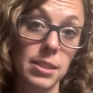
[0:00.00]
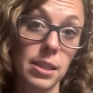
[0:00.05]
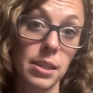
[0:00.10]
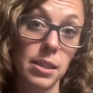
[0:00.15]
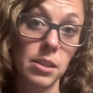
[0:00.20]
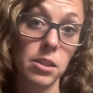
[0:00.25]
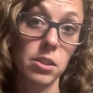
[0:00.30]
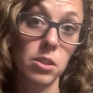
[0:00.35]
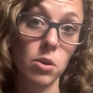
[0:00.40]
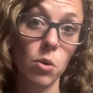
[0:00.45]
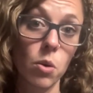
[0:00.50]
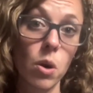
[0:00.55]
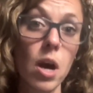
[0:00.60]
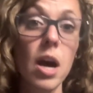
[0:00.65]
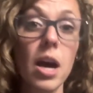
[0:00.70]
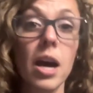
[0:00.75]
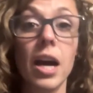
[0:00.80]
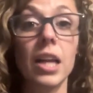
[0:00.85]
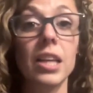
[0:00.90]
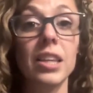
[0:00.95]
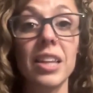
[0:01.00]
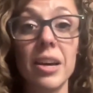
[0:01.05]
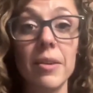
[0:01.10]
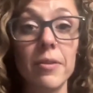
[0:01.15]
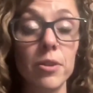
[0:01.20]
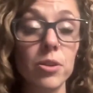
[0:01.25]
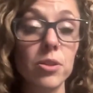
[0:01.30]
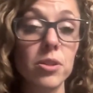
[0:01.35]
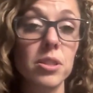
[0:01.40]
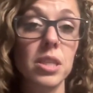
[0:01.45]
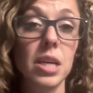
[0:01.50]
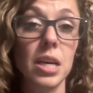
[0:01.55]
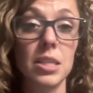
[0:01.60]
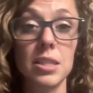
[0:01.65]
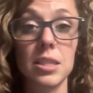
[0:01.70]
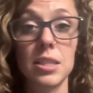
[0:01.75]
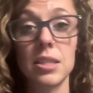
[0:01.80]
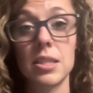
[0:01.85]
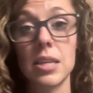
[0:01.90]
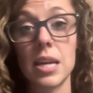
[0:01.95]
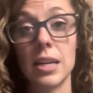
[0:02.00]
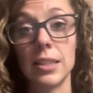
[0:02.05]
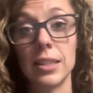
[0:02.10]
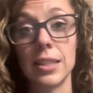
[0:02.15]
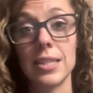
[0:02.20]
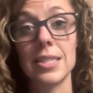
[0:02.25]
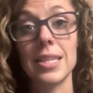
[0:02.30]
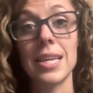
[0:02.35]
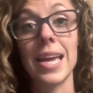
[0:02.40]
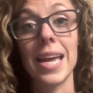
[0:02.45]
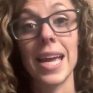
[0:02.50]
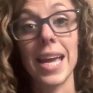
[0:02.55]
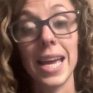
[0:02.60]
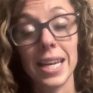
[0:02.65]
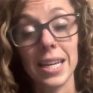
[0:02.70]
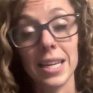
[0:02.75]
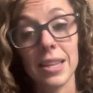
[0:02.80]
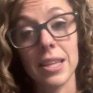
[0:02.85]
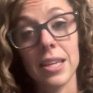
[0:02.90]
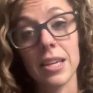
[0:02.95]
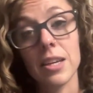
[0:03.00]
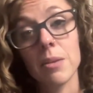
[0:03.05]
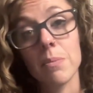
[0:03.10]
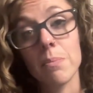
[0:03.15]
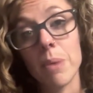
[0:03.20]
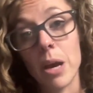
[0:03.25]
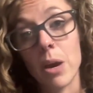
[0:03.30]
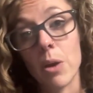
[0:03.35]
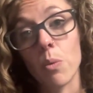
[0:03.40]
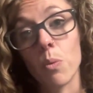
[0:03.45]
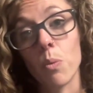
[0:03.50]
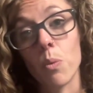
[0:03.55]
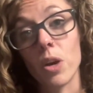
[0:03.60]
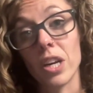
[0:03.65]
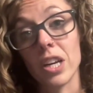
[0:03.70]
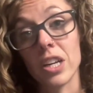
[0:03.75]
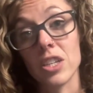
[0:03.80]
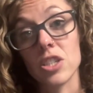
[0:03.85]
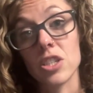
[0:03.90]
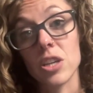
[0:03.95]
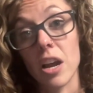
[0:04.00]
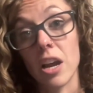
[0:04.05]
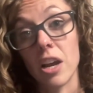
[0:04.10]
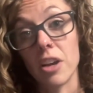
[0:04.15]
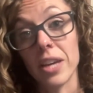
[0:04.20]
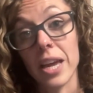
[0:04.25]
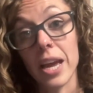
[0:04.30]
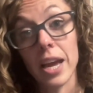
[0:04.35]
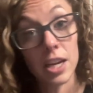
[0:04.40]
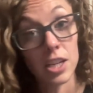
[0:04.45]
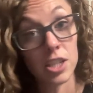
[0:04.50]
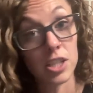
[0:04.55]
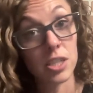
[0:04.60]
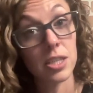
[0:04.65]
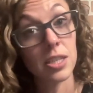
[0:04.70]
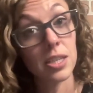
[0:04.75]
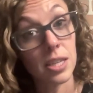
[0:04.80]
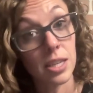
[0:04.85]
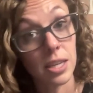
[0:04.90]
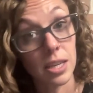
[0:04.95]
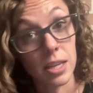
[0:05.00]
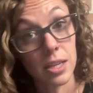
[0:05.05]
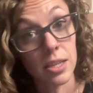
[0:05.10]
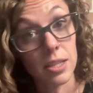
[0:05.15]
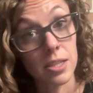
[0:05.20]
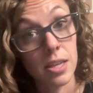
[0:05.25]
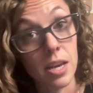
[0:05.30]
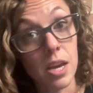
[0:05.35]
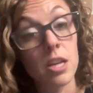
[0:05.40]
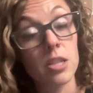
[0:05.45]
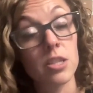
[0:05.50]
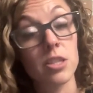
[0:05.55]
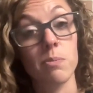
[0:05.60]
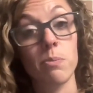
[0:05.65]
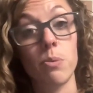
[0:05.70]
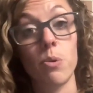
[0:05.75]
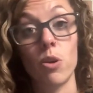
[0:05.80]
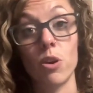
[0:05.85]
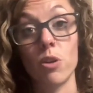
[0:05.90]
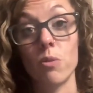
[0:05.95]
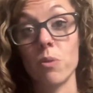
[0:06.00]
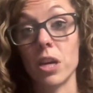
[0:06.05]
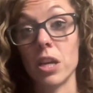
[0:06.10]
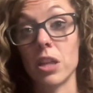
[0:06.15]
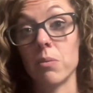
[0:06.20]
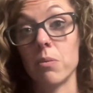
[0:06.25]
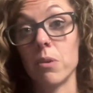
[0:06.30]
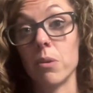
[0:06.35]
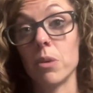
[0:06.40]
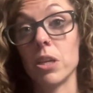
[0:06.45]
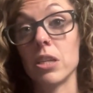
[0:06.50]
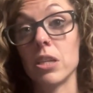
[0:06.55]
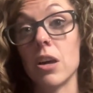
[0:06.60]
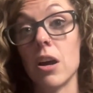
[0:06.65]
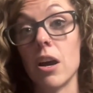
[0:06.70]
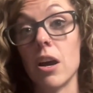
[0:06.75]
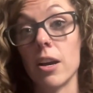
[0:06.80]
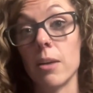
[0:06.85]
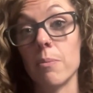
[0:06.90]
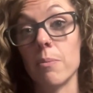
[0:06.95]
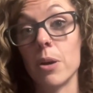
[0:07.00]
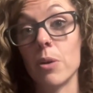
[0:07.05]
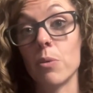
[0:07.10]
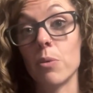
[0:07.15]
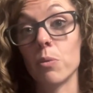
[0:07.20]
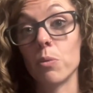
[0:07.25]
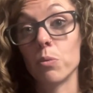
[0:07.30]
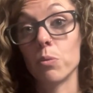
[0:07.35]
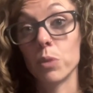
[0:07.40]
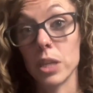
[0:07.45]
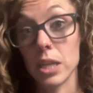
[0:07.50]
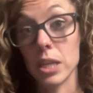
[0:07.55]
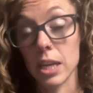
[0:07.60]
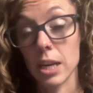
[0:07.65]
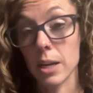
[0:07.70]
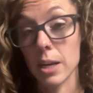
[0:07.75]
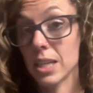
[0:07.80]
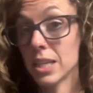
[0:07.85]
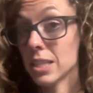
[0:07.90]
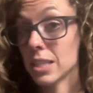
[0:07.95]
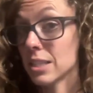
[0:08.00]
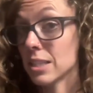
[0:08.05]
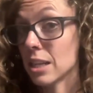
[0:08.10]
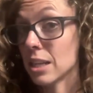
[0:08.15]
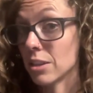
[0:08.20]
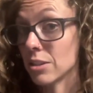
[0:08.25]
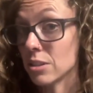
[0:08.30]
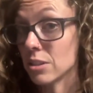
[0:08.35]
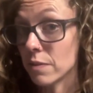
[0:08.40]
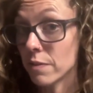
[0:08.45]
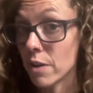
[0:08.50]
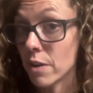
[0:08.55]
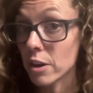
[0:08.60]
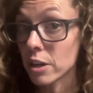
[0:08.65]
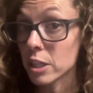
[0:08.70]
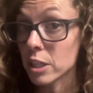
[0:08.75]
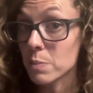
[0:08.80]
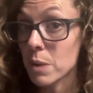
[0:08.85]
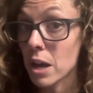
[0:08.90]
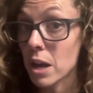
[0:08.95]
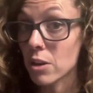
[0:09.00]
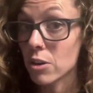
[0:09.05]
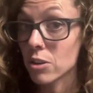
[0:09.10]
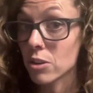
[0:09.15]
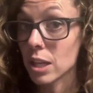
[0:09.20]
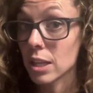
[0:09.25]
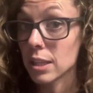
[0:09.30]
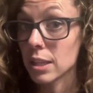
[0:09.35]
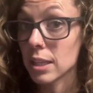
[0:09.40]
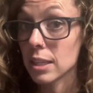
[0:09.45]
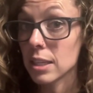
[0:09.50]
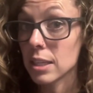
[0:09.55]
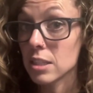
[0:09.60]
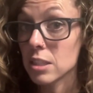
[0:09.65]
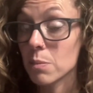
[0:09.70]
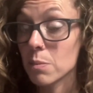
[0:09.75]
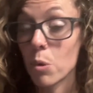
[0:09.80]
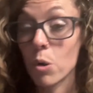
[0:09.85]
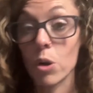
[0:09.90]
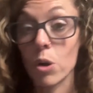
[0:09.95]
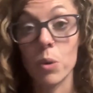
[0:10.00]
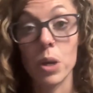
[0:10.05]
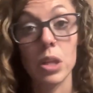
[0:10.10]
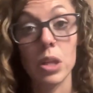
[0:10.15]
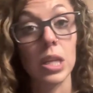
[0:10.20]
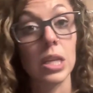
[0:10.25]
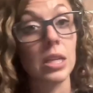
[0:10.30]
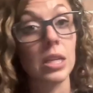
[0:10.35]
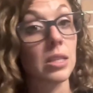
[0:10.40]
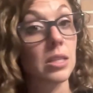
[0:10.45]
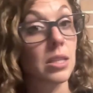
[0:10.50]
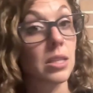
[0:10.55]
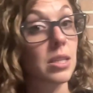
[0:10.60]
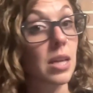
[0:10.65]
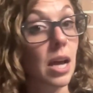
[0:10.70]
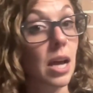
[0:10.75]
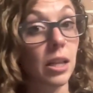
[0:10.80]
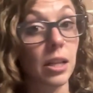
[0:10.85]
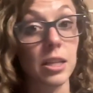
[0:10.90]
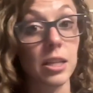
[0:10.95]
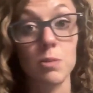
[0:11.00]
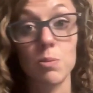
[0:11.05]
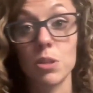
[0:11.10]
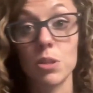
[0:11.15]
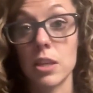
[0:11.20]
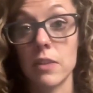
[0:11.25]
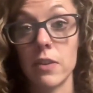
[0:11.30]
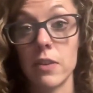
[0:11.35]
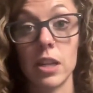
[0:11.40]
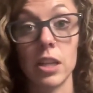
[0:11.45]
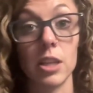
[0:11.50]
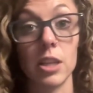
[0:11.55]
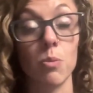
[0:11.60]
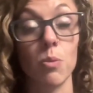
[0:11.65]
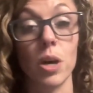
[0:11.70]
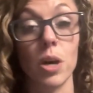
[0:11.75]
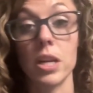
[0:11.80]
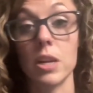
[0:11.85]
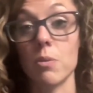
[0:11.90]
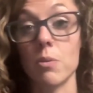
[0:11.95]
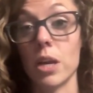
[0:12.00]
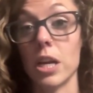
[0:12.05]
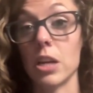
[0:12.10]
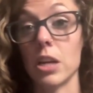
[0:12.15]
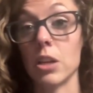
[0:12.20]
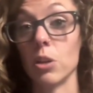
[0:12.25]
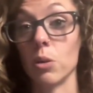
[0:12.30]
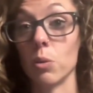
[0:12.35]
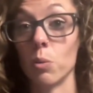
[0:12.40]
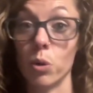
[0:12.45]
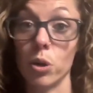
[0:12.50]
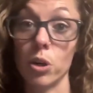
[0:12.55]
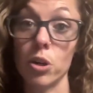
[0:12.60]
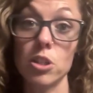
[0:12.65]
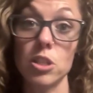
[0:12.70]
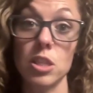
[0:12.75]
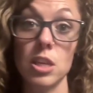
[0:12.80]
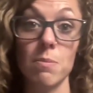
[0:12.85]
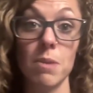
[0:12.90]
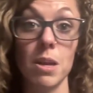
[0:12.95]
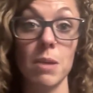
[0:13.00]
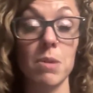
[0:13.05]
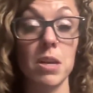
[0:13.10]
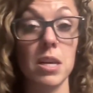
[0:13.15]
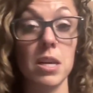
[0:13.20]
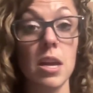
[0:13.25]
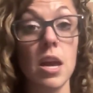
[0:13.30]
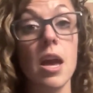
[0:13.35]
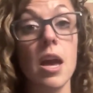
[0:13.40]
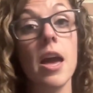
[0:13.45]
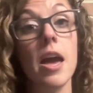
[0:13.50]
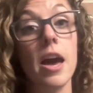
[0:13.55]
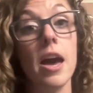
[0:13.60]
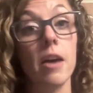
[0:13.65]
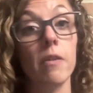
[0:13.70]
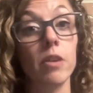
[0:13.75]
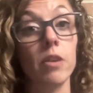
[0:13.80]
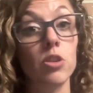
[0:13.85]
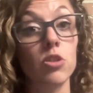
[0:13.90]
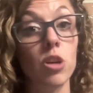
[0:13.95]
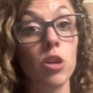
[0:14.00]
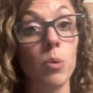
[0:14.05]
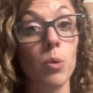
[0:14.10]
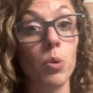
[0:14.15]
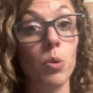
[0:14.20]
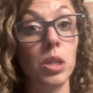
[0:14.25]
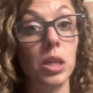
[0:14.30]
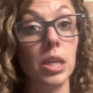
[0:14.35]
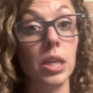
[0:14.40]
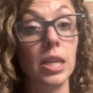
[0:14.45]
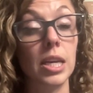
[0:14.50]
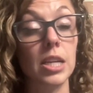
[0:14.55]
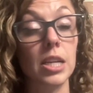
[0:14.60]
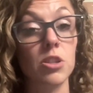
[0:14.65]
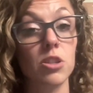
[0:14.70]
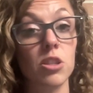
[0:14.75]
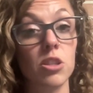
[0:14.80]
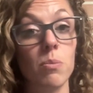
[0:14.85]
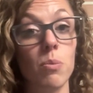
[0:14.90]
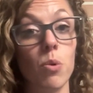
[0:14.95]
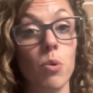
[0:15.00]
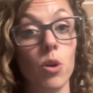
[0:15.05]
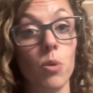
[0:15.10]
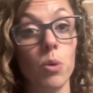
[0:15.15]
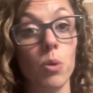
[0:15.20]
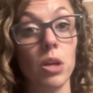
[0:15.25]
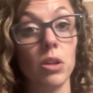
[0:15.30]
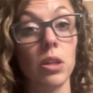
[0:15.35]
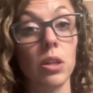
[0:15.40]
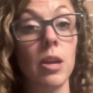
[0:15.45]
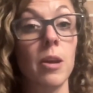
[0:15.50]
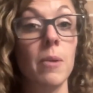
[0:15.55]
And so a level doesn't tell us anything about what a child actually needs support with when we talk about reading. It doesn't tell us the phonics pattern that they need support with. It doesn't tell us specifically what irregular words they may be having trouble with and need extra support with.